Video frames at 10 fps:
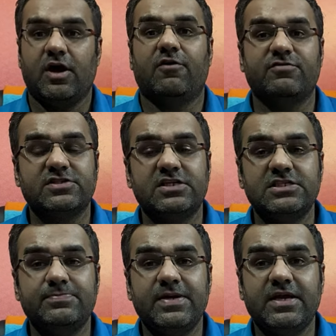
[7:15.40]
Officially
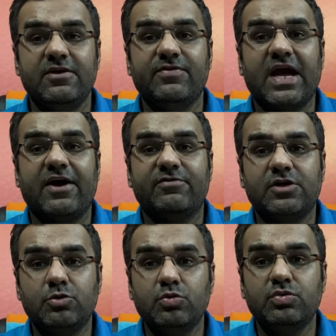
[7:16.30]
speaking, we have
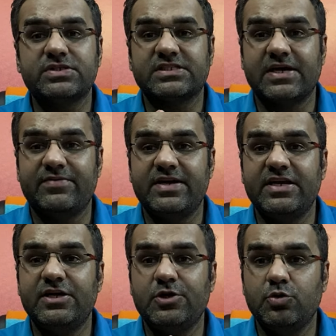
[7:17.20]

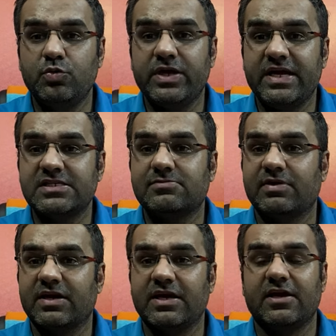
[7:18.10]
272 days
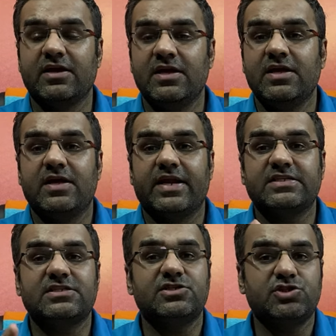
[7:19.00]
working.
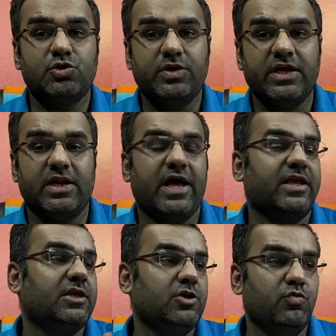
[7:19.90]
Rest is chutti,
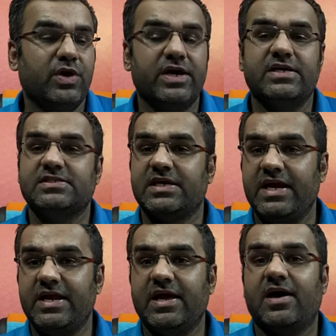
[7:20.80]
like US,
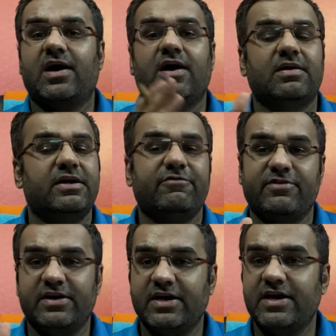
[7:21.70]
India,
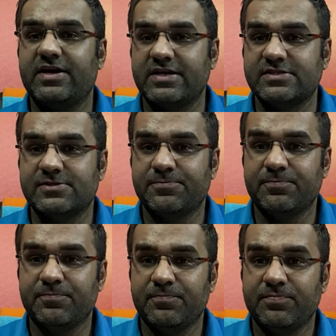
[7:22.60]
different countries.
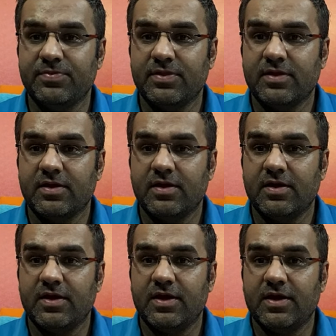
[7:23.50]

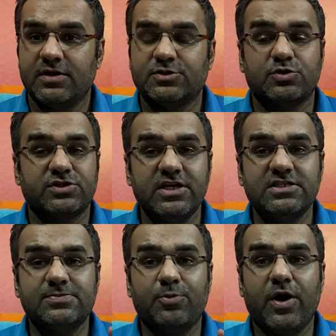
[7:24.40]
So
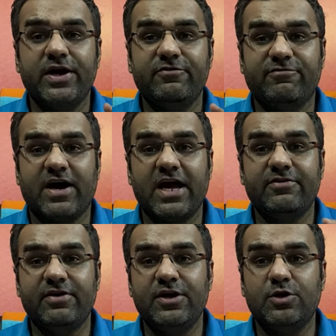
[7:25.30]
6.5
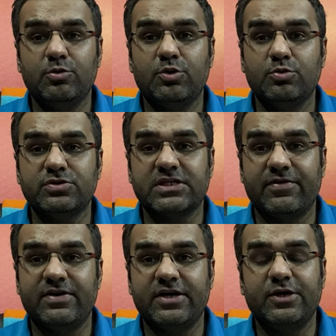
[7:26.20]
into
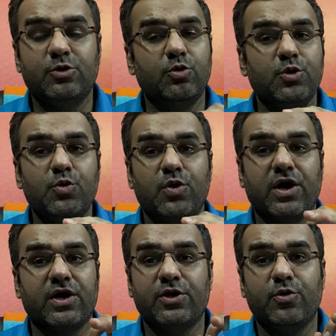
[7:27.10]
272,
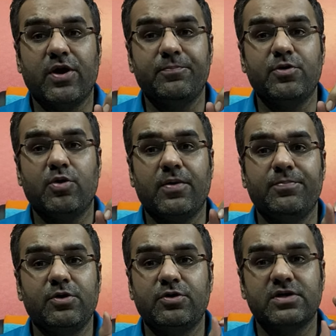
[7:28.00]
you
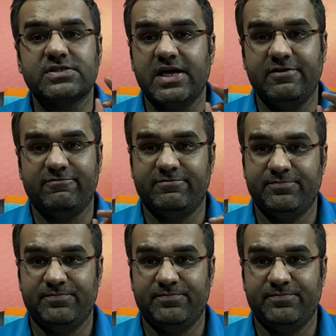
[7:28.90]
compute yourself.